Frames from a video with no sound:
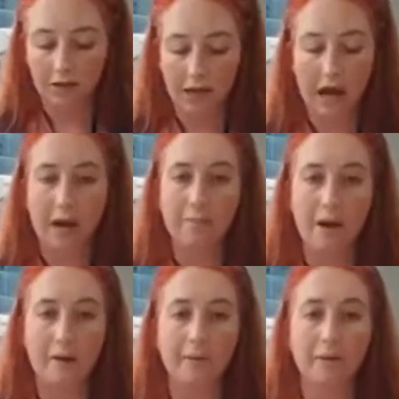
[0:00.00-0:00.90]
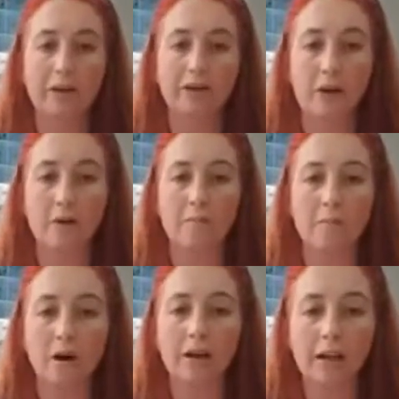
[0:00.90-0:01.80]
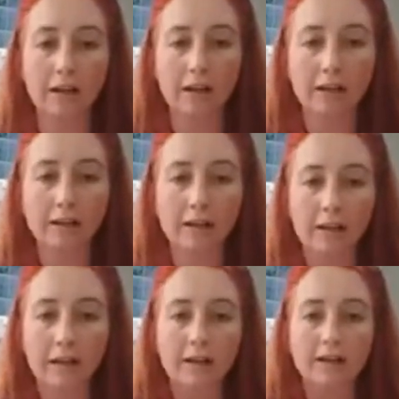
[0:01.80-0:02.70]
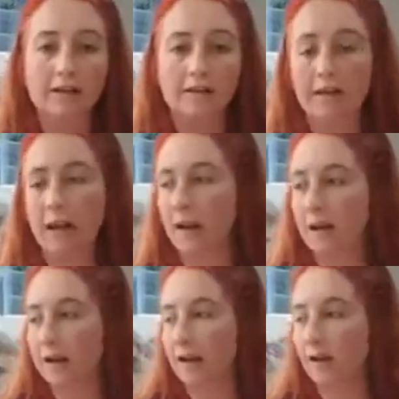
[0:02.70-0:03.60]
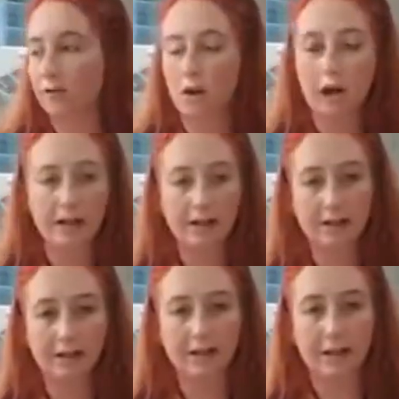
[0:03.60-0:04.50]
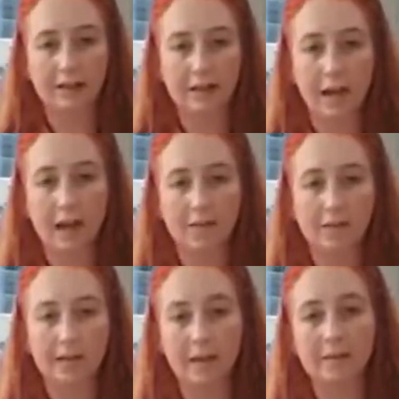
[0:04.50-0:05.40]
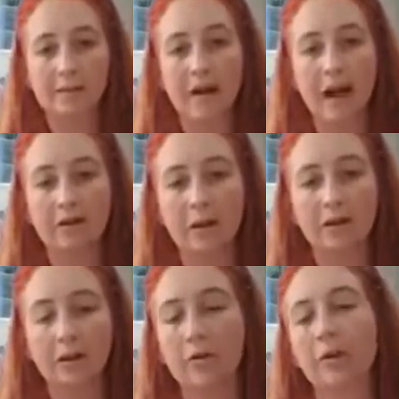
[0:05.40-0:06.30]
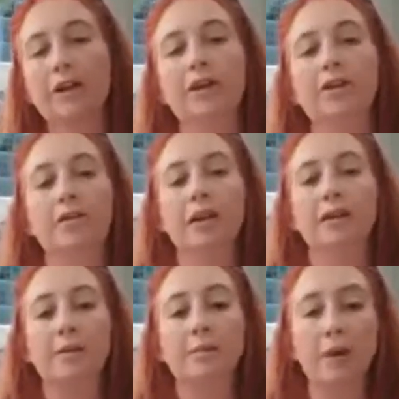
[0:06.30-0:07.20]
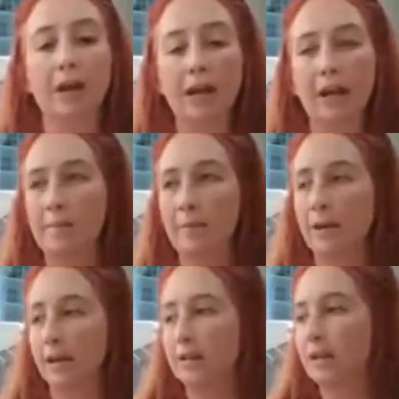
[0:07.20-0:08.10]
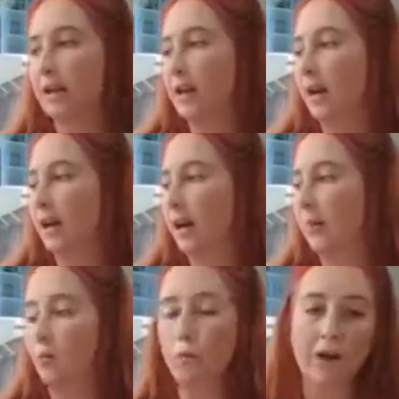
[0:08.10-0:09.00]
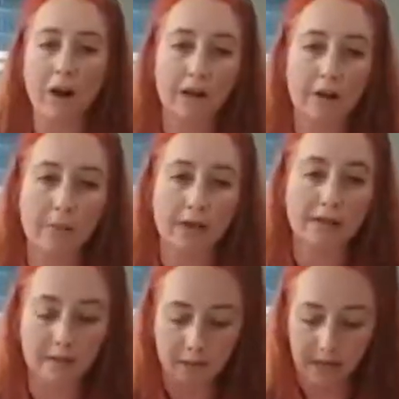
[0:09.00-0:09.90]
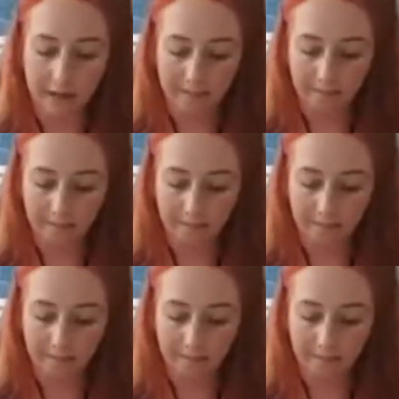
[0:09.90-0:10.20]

time, but I'm going to start marking it, ty you know, trying to get time stamps of how long they're going to do this and bring it up, because um, we're not going to be intimidated.